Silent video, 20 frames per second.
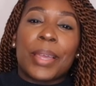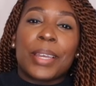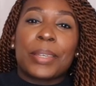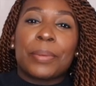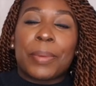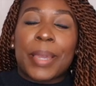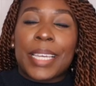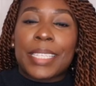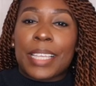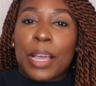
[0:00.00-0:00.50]
but
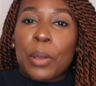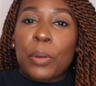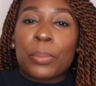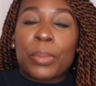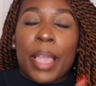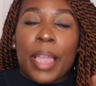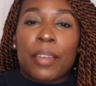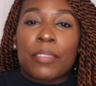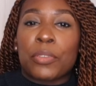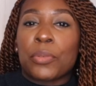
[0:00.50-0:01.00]
anyways i
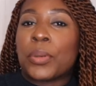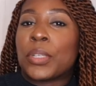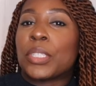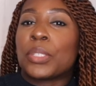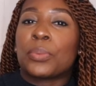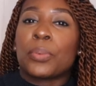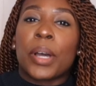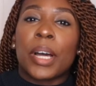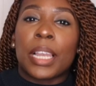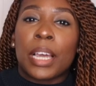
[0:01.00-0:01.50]
hope that
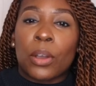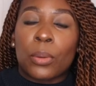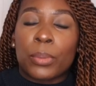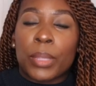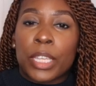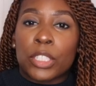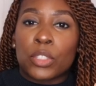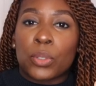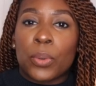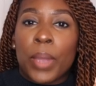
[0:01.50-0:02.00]
everyone's well i
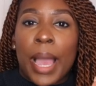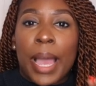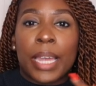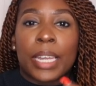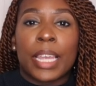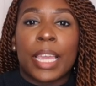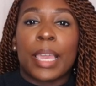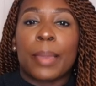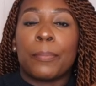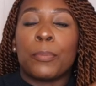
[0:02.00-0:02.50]
hope that you
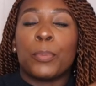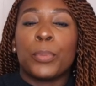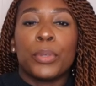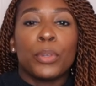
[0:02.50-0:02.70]
had a